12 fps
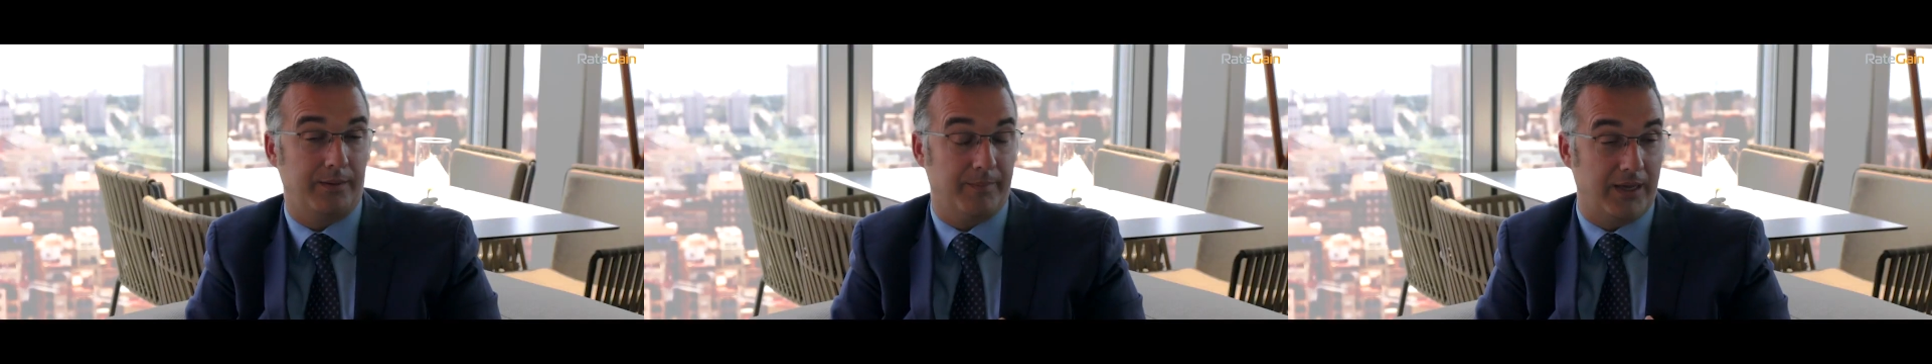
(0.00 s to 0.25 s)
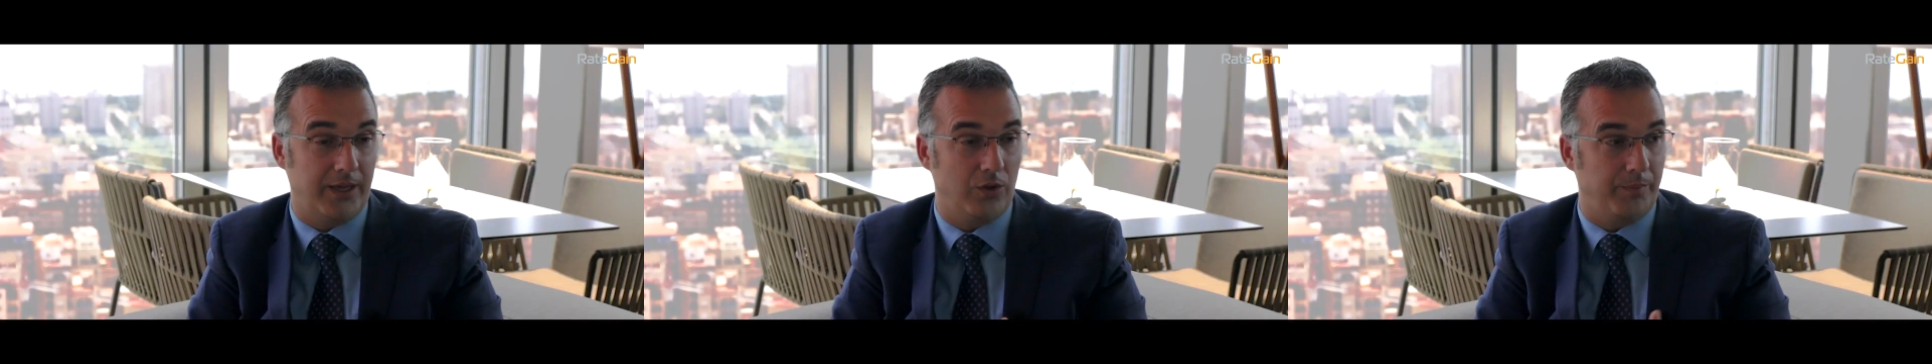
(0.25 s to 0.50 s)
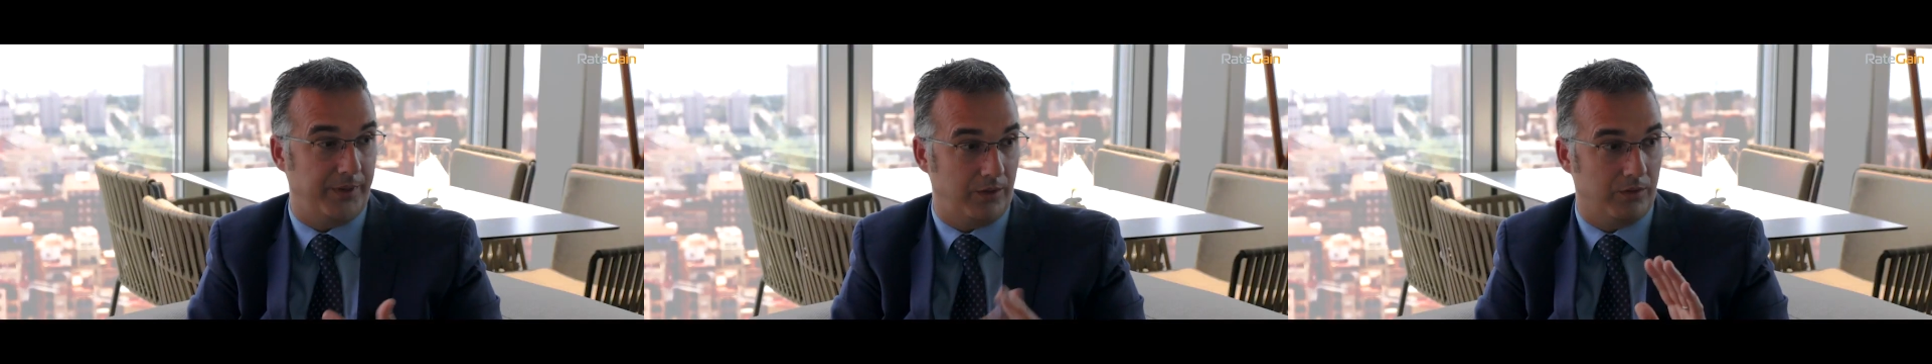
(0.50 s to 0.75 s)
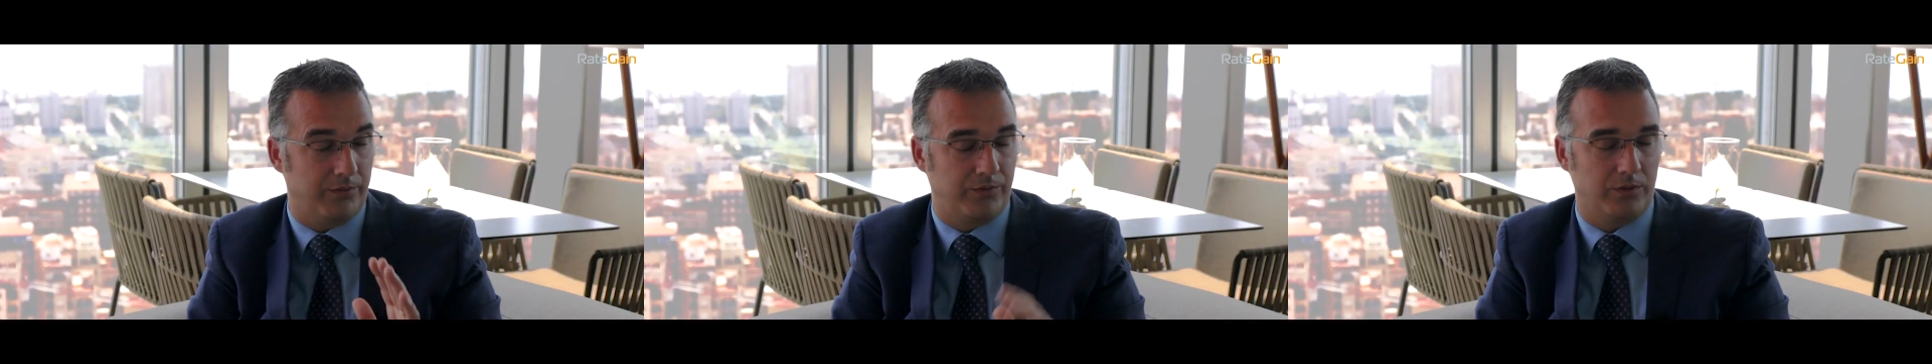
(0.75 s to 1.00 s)
In my
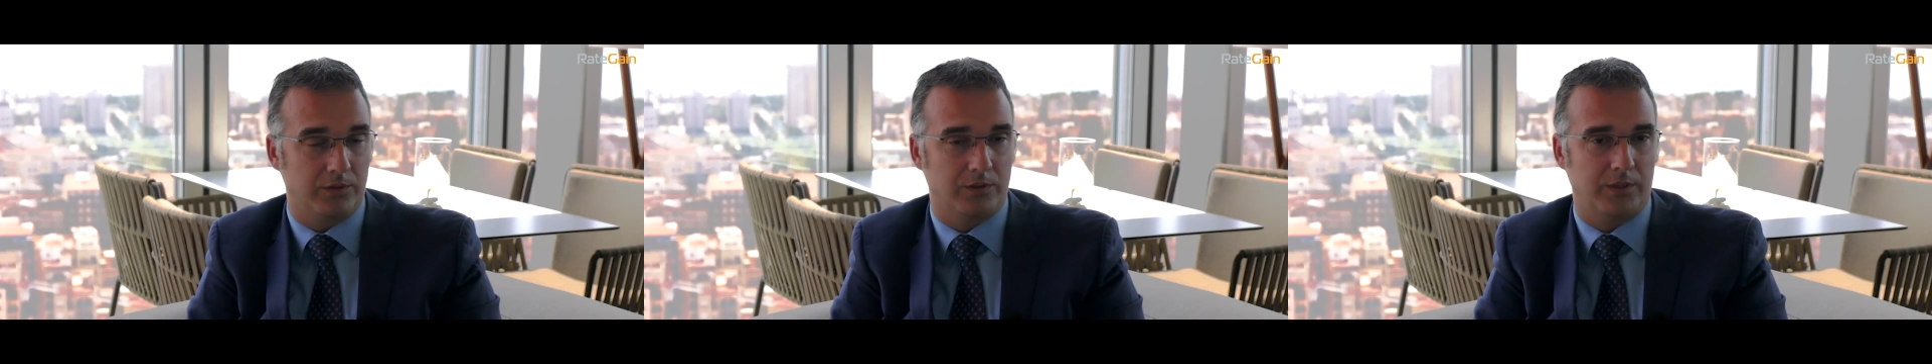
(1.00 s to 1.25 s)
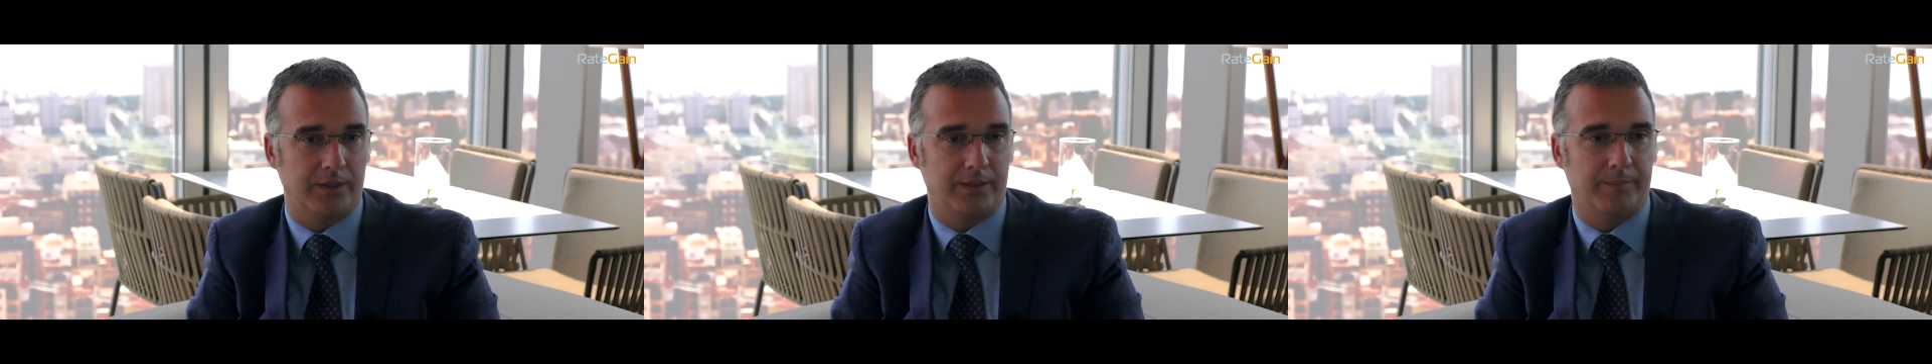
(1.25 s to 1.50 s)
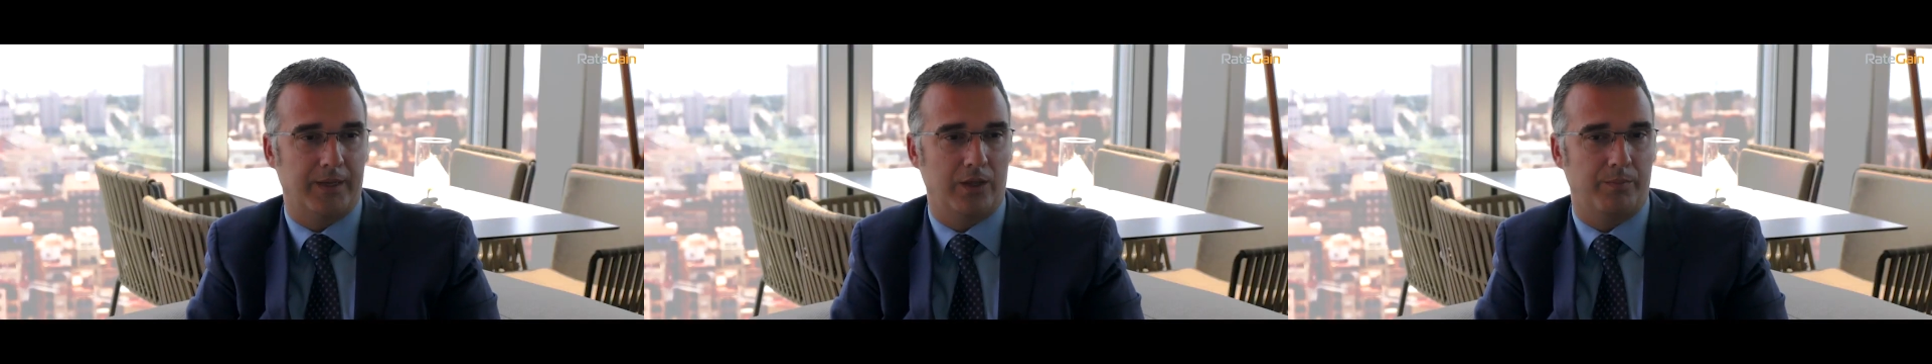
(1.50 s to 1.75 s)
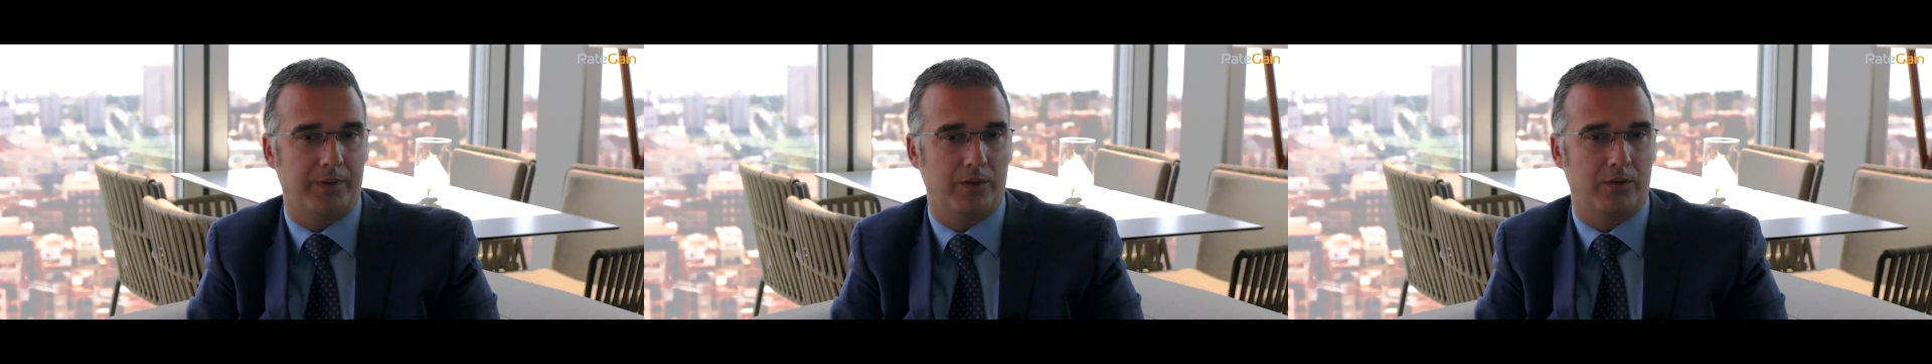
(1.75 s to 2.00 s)
opinion, of course. In my
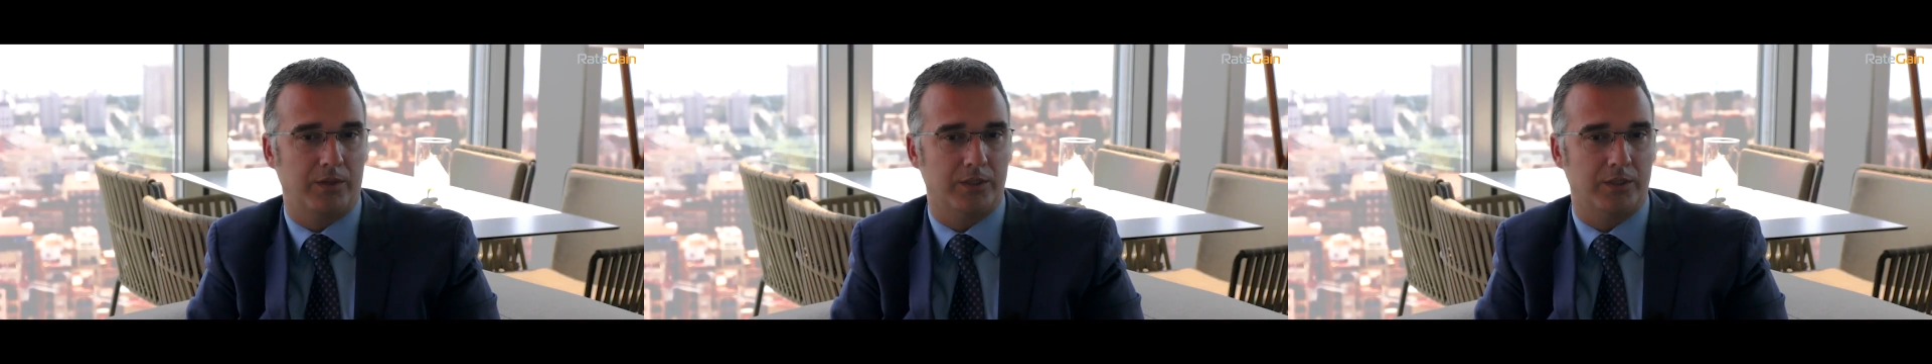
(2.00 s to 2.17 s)
opinion,